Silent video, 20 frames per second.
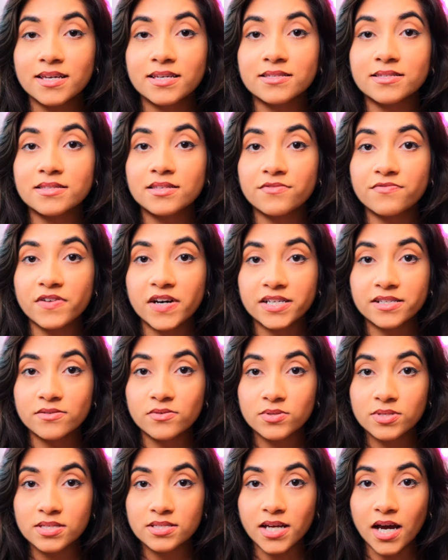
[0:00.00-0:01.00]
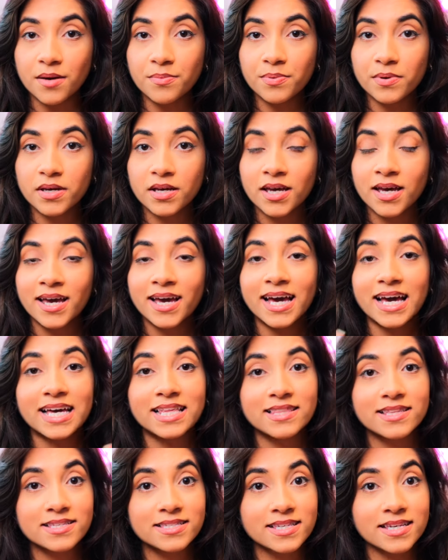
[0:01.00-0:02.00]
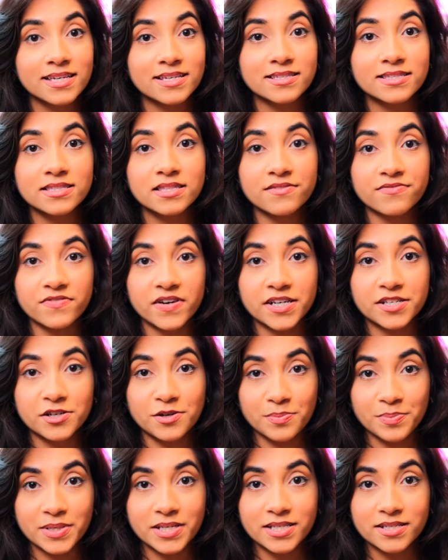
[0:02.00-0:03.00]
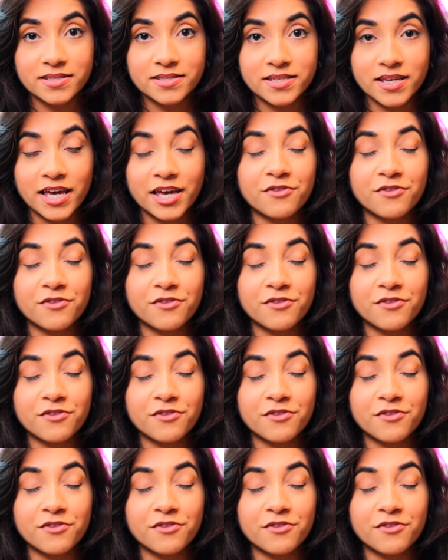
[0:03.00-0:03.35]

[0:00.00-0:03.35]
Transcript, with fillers: is the final step and this is the final piece.